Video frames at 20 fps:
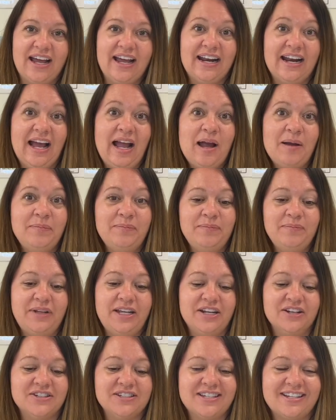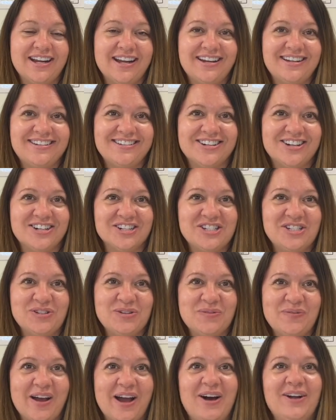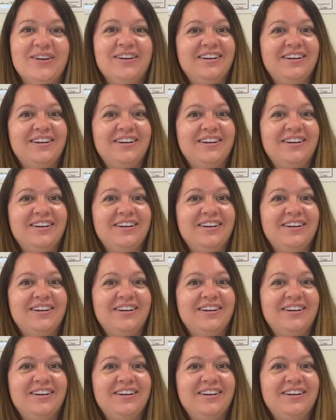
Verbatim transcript: and I'm here today to talk to you about